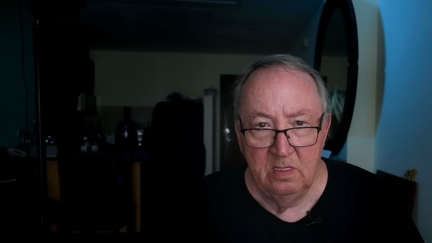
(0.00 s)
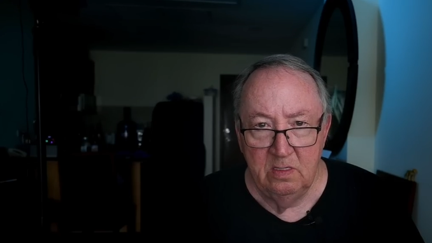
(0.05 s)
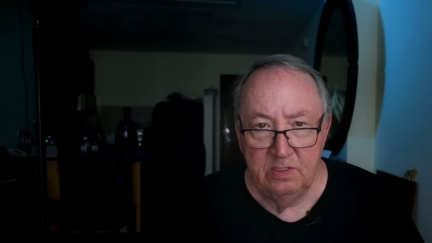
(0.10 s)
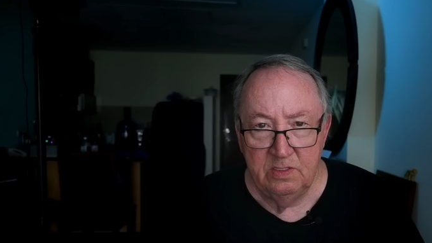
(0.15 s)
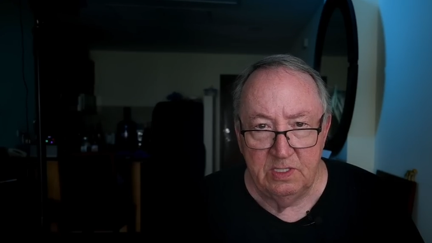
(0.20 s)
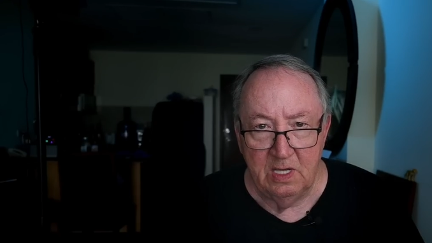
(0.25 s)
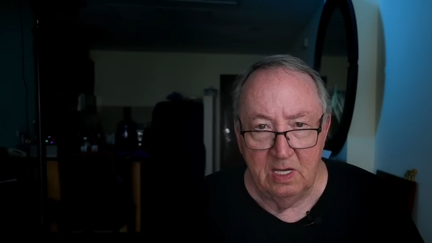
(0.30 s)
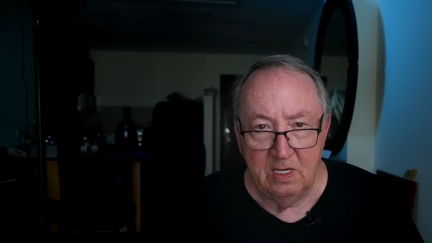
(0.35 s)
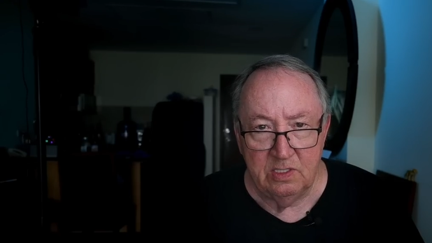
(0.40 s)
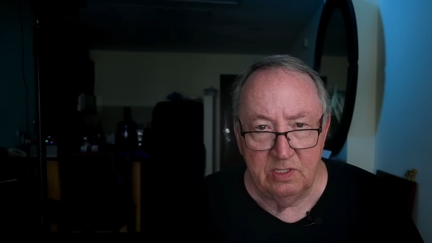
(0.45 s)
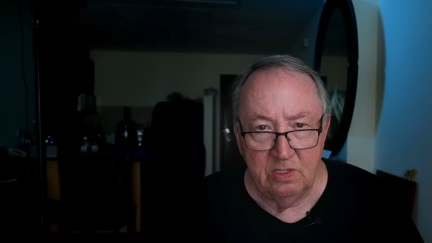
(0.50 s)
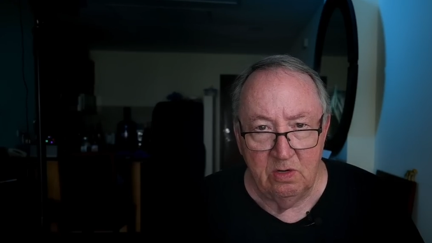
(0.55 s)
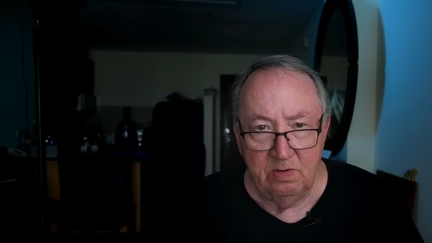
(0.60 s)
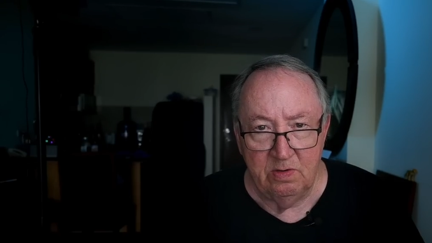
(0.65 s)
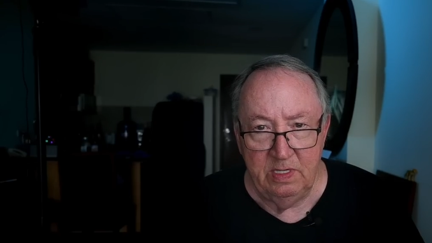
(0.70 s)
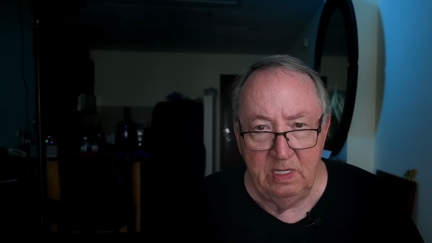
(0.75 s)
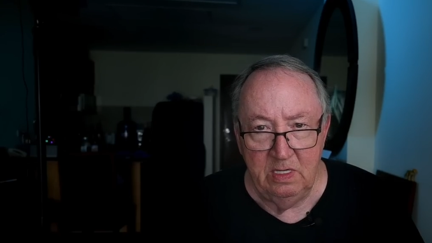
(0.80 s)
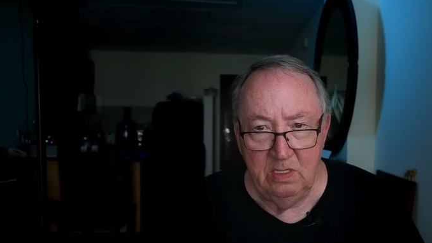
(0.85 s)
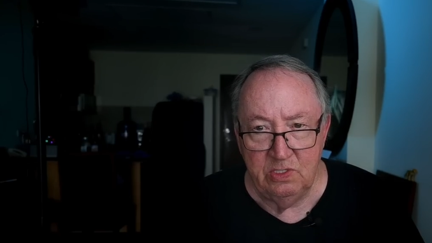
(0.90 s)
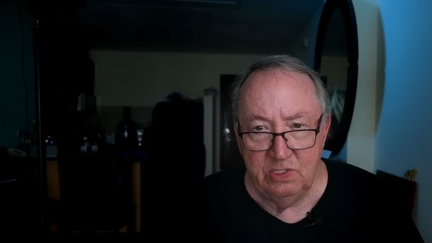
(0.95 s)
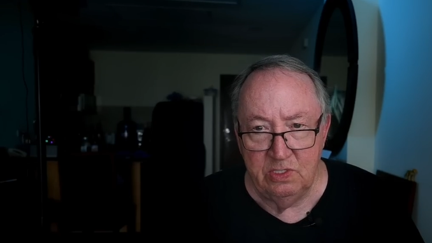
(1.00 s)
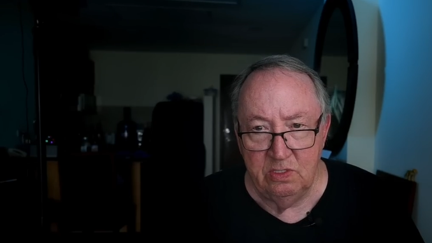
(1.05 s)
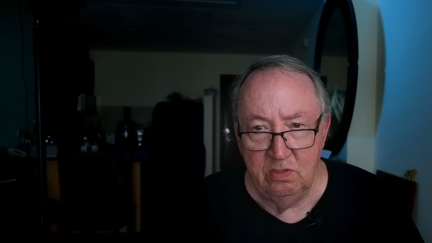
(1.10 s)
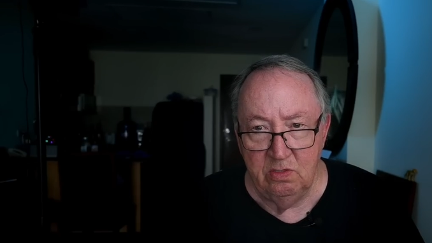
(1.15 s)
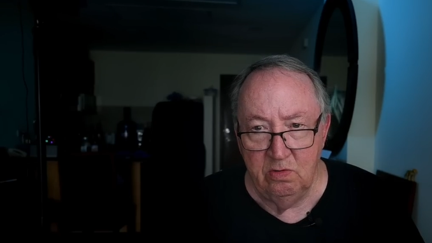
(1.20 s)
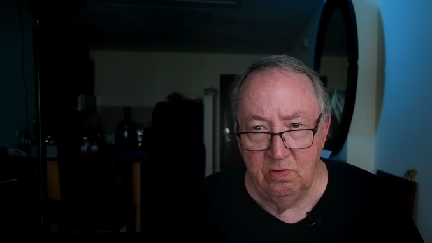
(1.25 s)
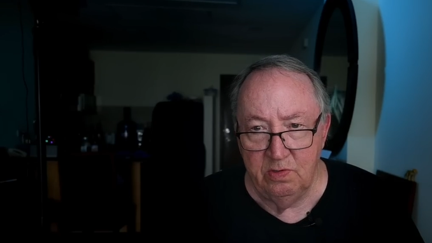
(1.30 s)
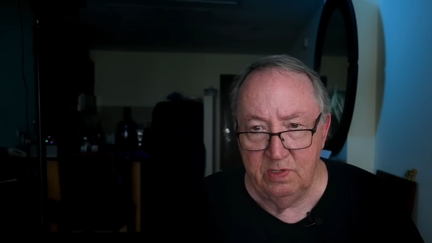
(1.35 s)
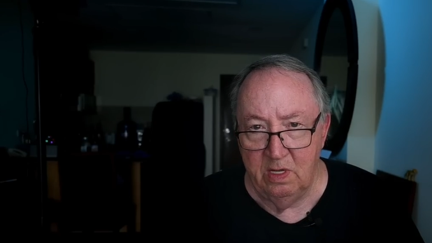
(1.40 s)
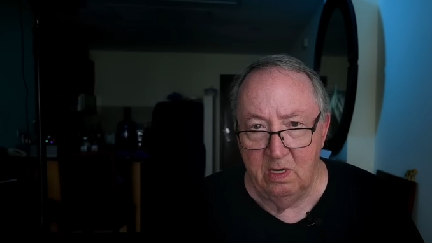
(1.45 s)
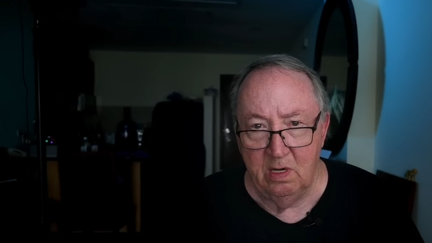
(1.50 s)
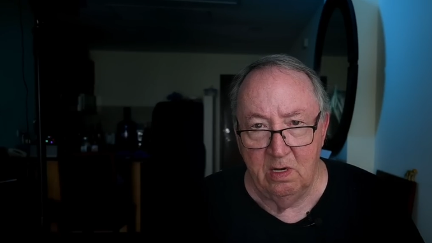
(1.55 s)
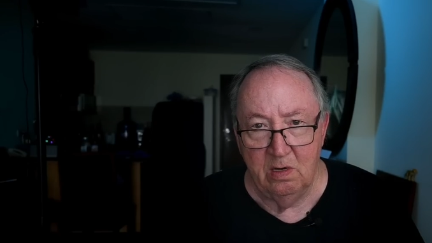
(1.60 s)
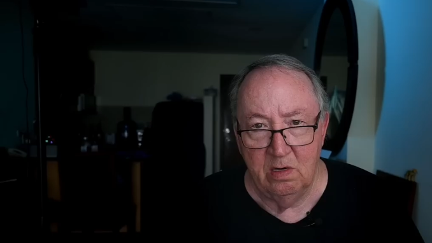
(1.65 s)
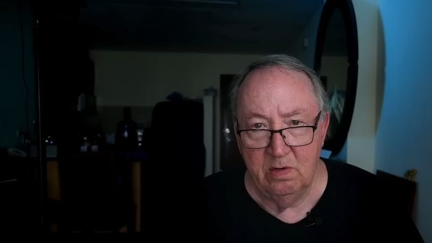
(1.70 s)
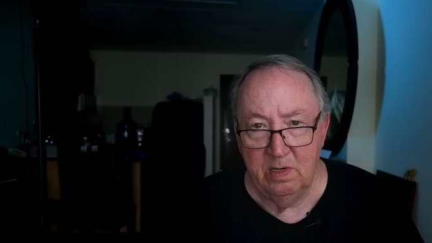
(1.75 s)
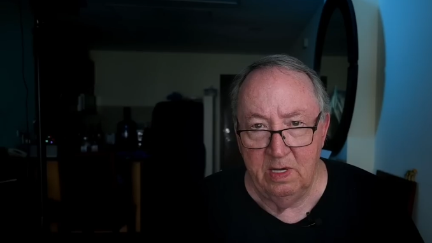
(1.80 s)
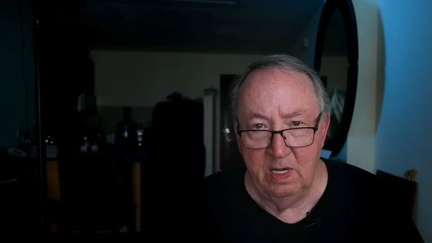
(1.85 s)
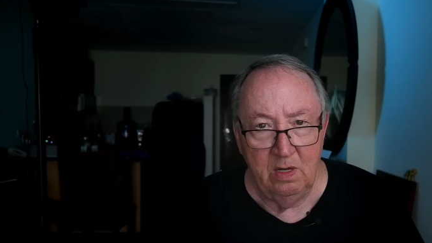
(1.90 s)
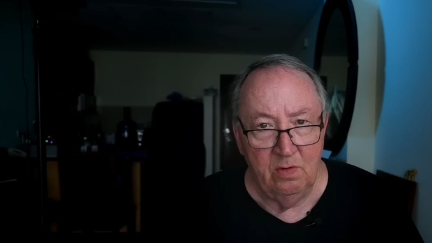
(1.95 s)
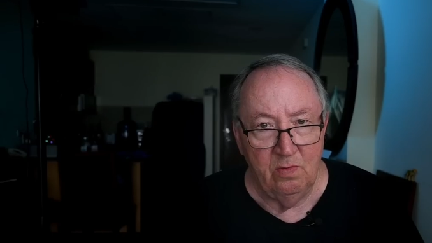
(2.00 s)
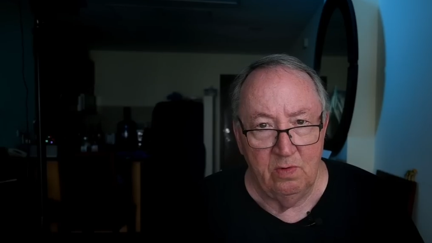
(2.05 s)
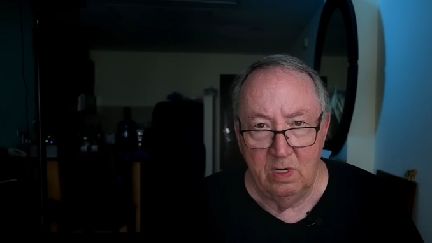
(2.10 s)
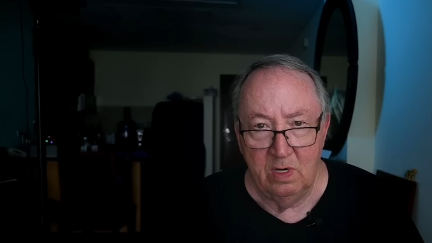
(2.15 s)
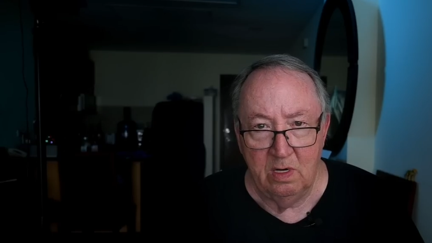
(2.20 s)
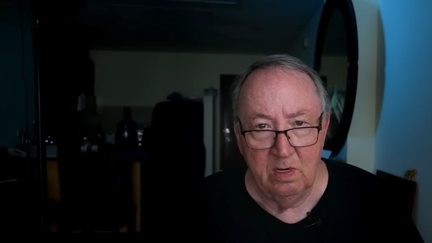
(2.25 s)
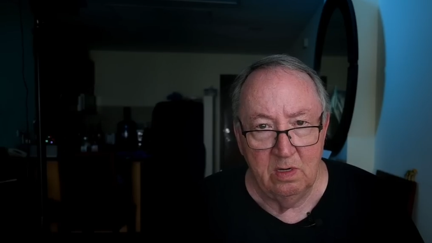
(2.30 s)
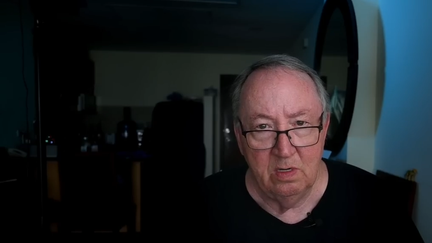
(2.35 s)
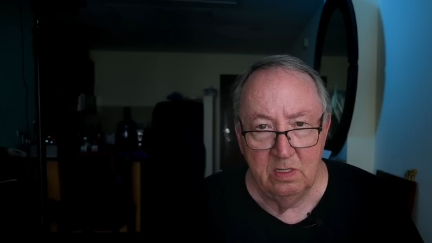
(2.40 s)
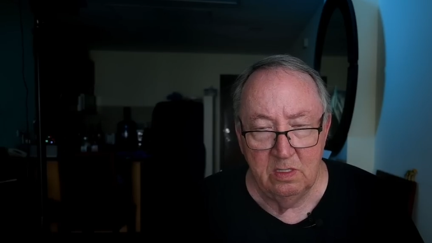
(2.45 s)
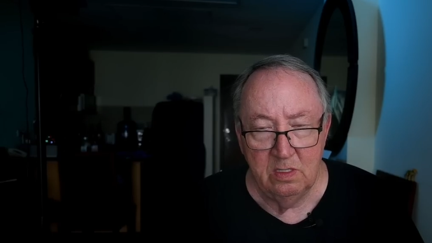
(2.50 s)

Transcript: size 13 shoes here anywhere.